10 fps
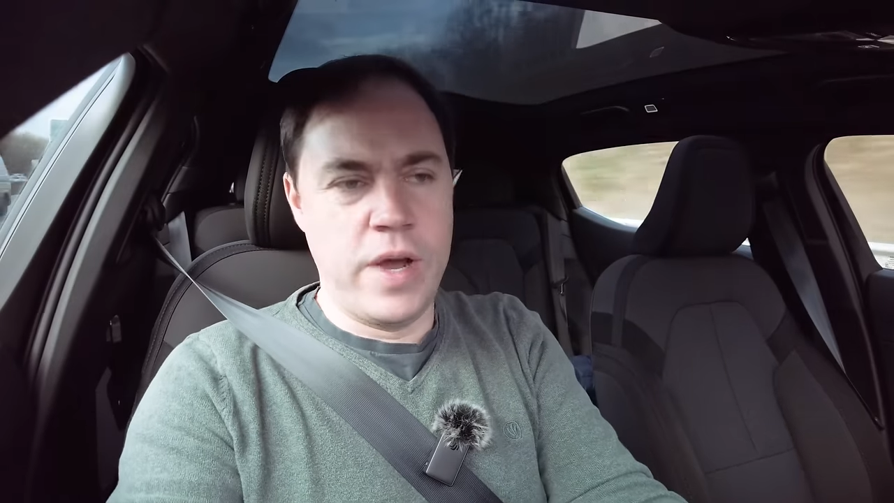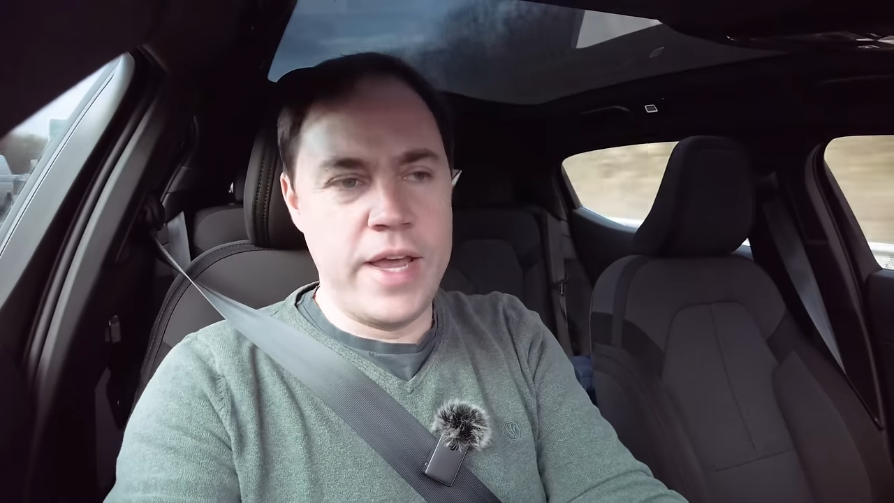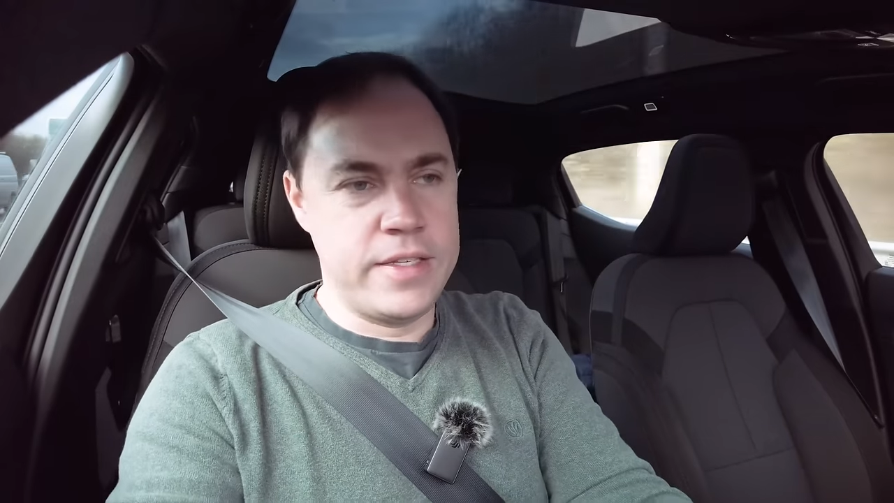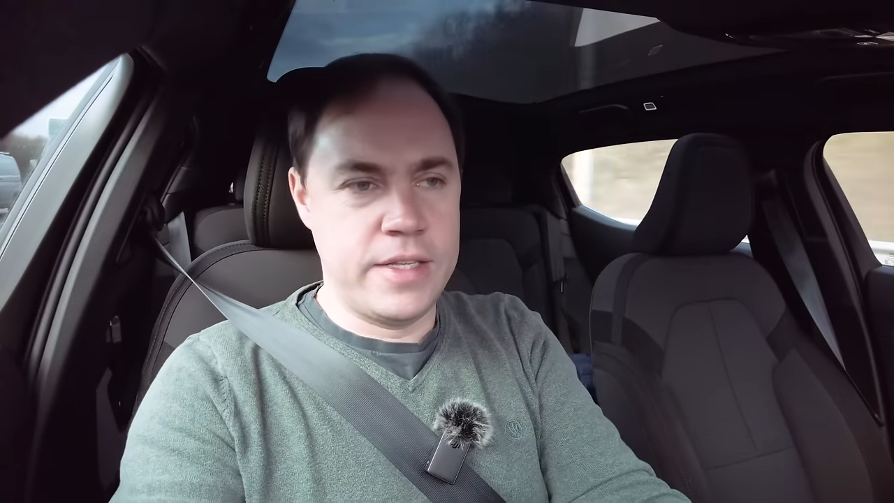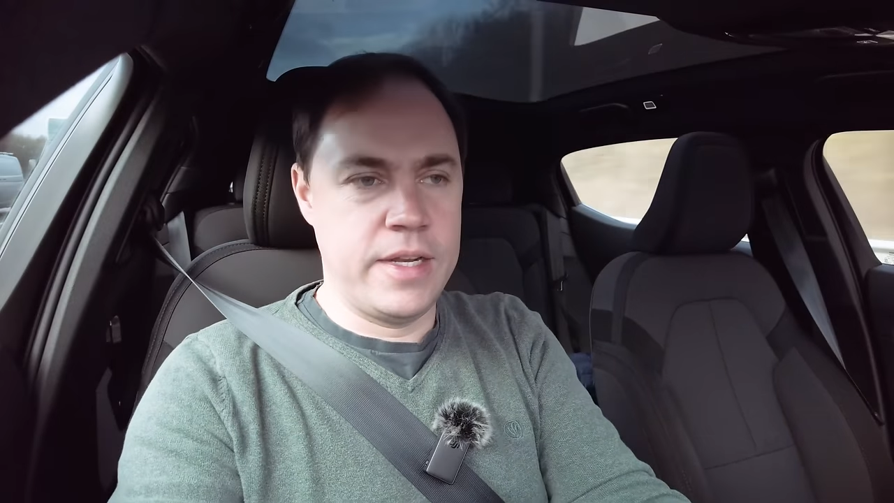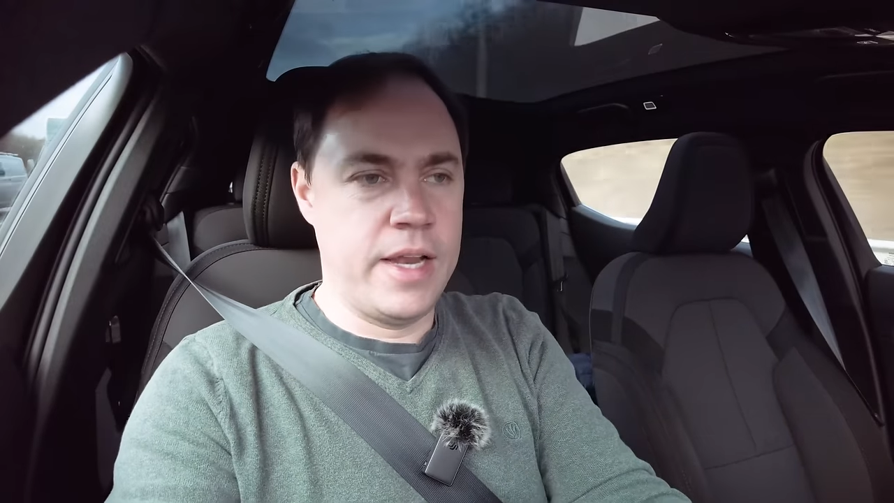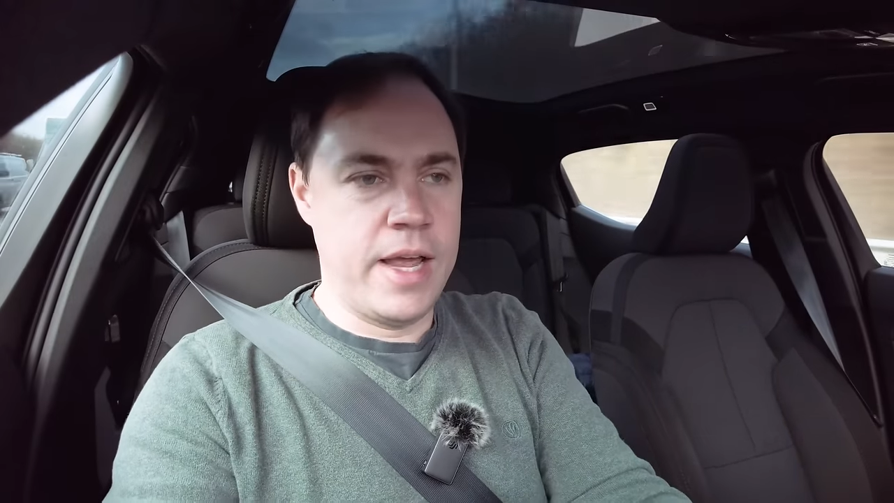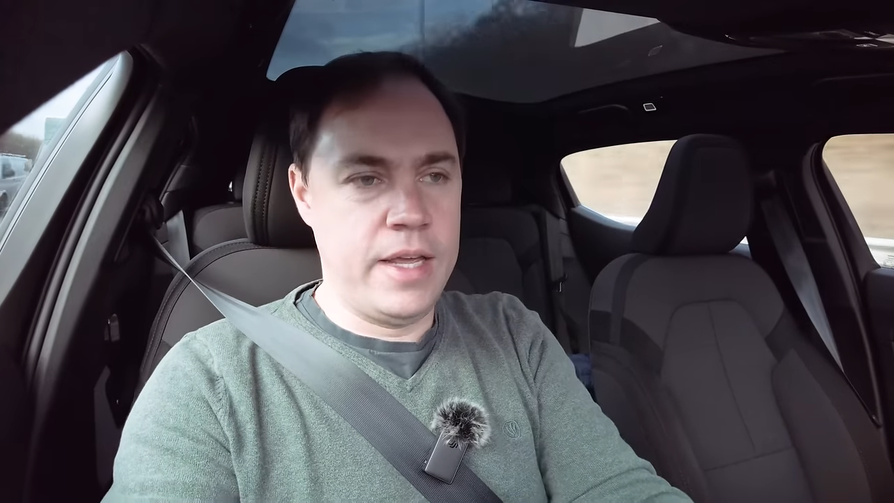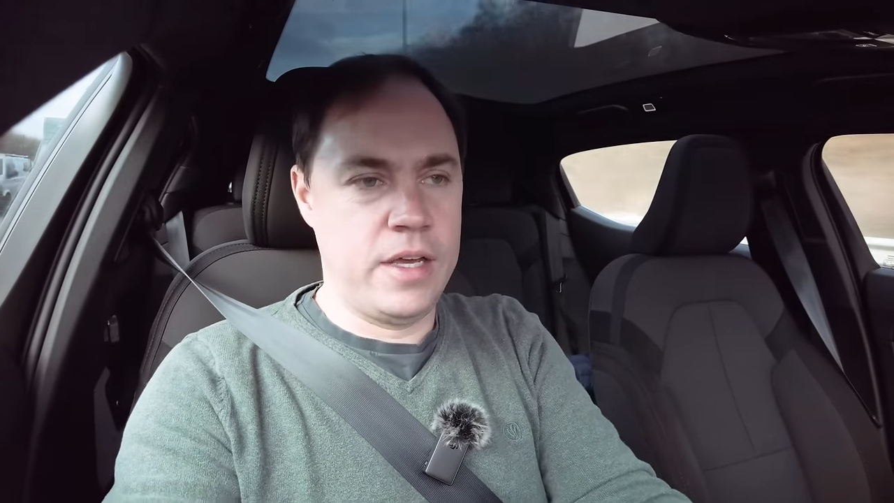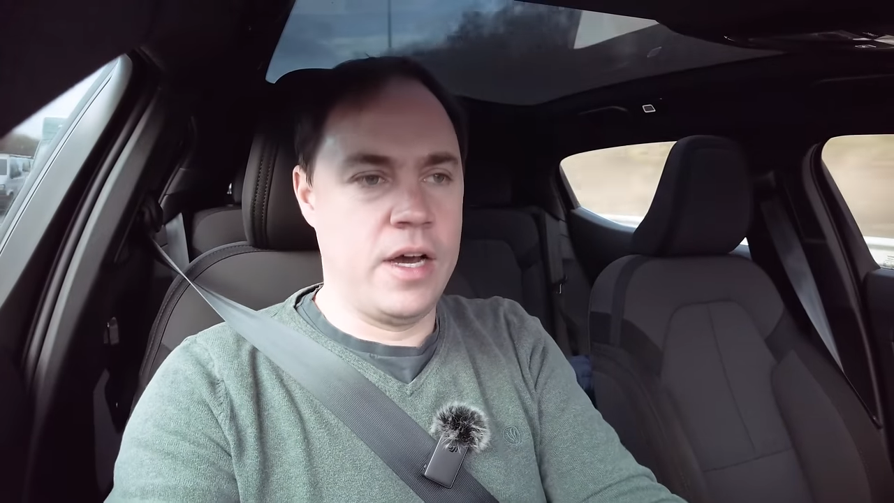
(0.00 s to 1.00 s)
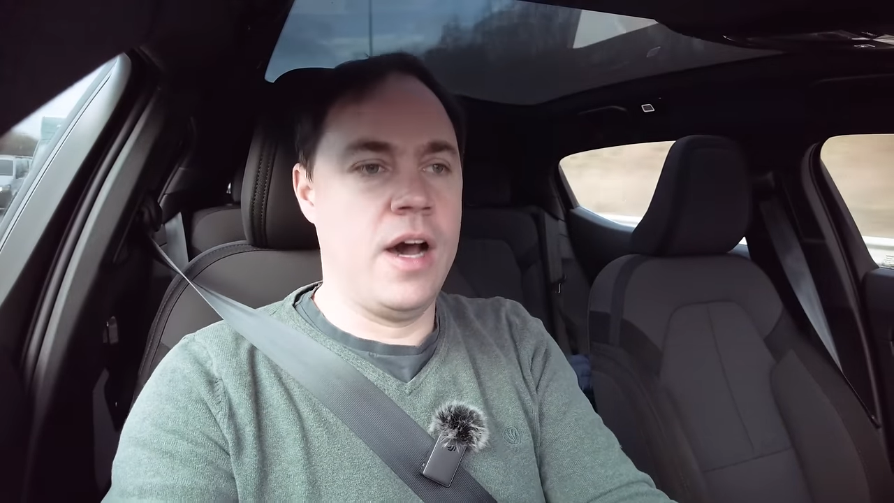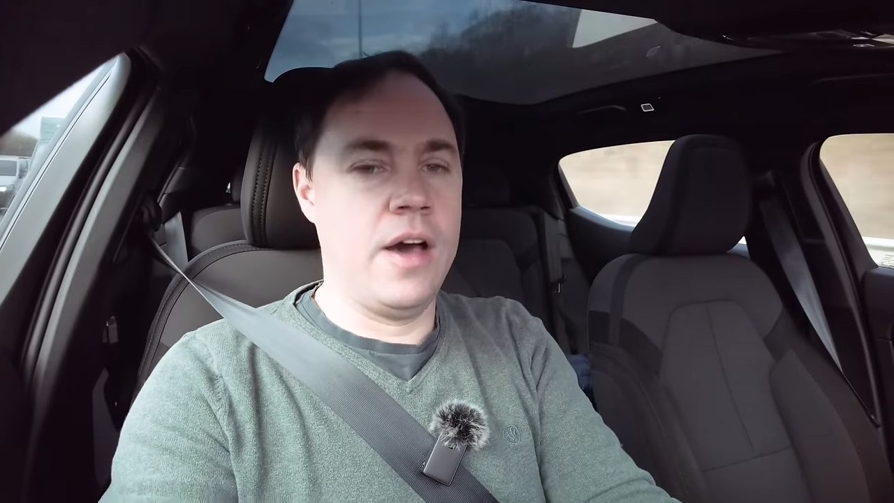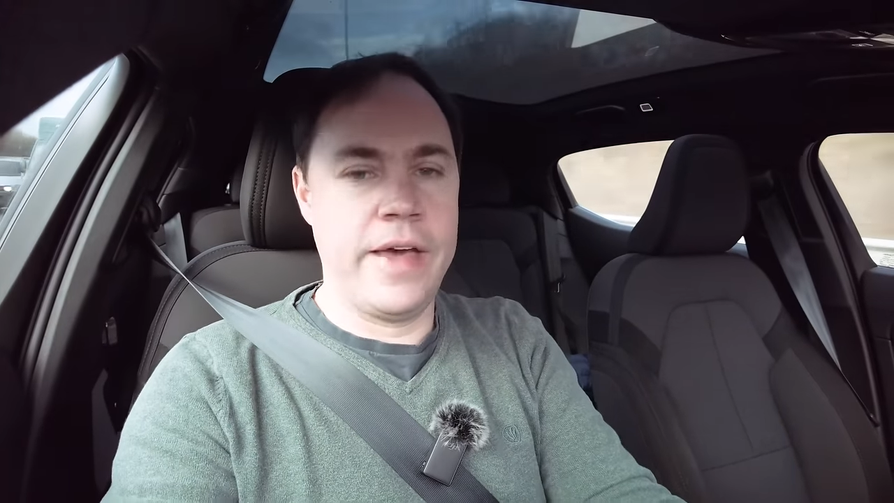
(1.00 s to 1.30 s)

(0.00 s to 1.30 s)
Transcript: wasted in any car.